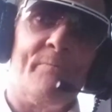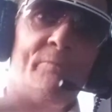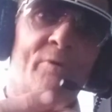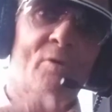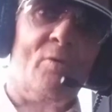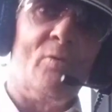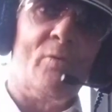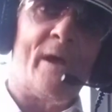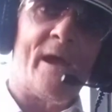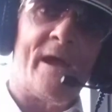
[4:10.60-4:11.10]

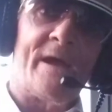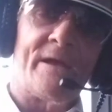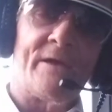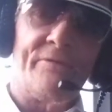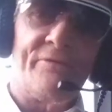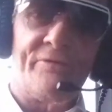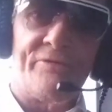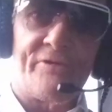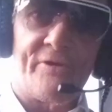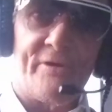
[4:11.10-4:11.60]
bull
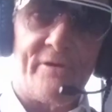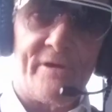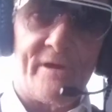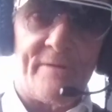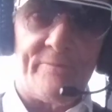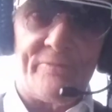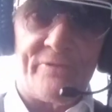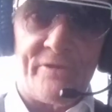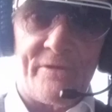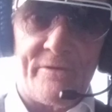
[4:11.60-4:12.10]
wagon turn
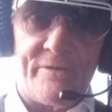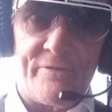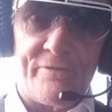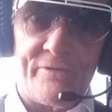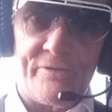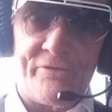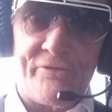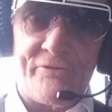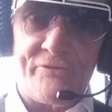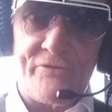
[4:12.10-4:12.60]
up, the
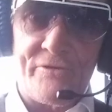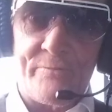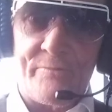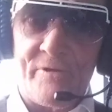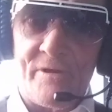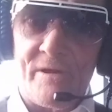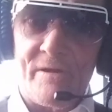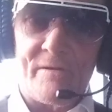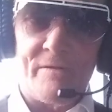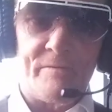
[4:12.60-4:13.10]

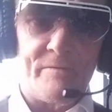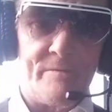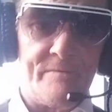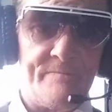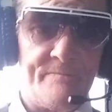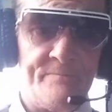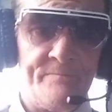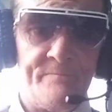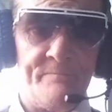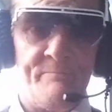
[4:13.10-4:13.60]
stupid little
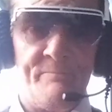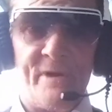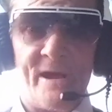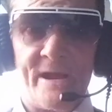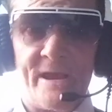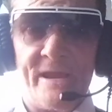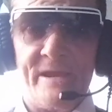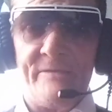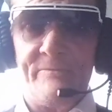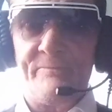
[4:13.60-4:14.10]

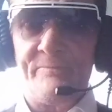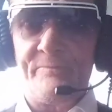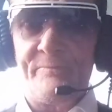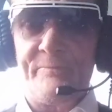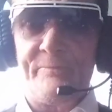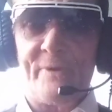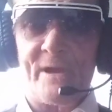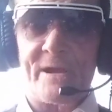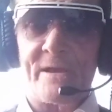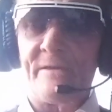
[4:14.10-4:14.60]
buggy
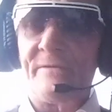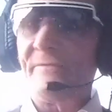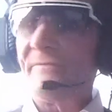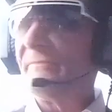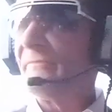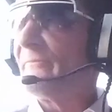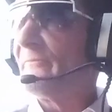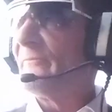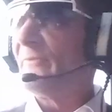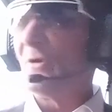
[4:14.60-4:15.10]
fucking
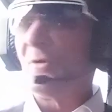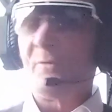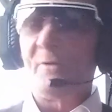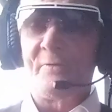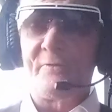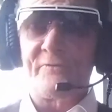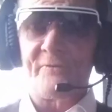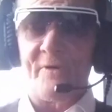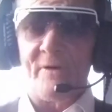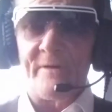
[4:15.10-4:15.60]

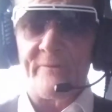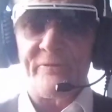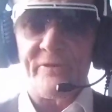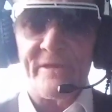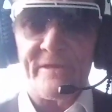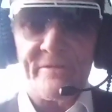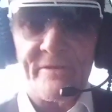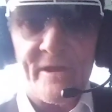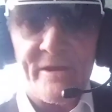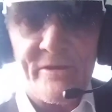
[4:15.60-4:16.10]
four-wheel drive
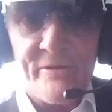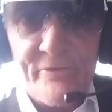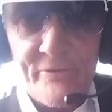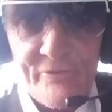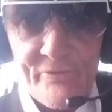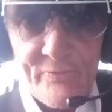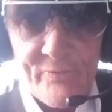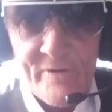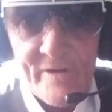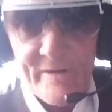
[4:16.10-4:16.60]
thing they
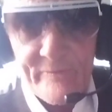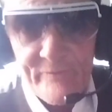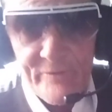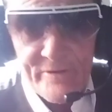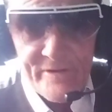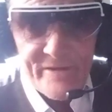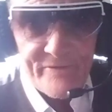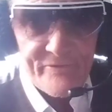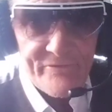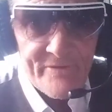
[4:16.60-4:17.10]
use,
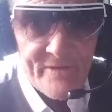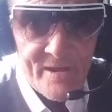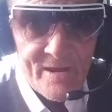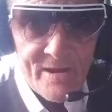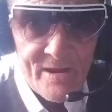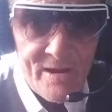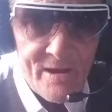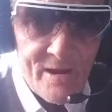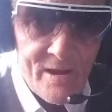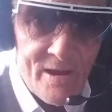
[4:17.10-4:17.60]
whatever it is.
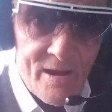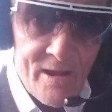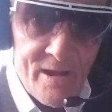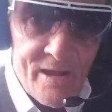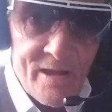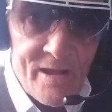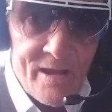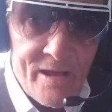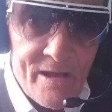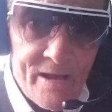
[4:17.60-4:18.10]

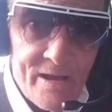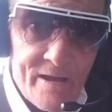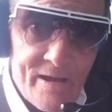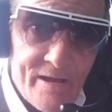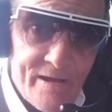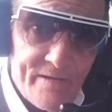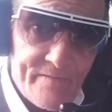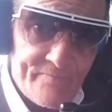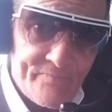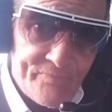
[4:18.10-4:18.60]

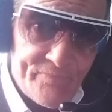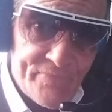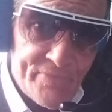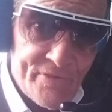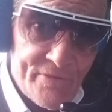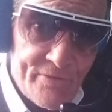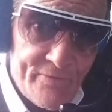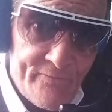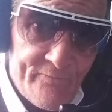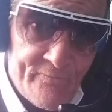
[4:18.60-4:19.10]

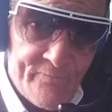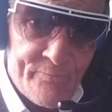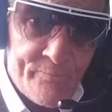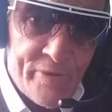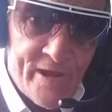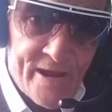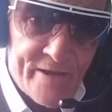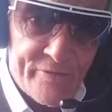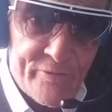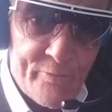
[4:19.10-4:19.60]

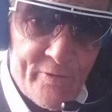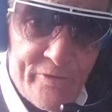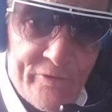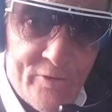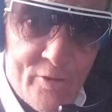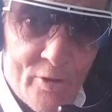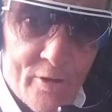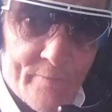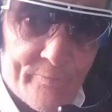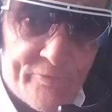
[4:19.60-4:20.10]
Packed
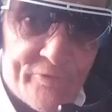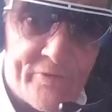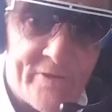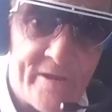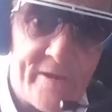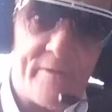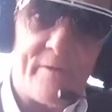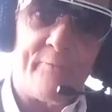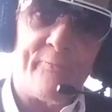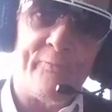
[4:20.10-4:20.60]
with cops,
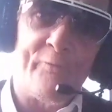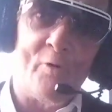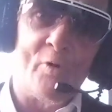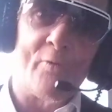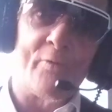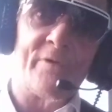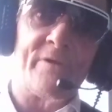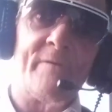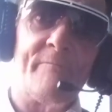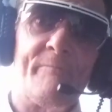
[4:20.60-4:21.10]
so you got
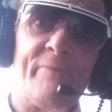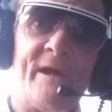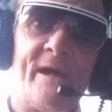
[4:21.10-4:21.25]
4 in the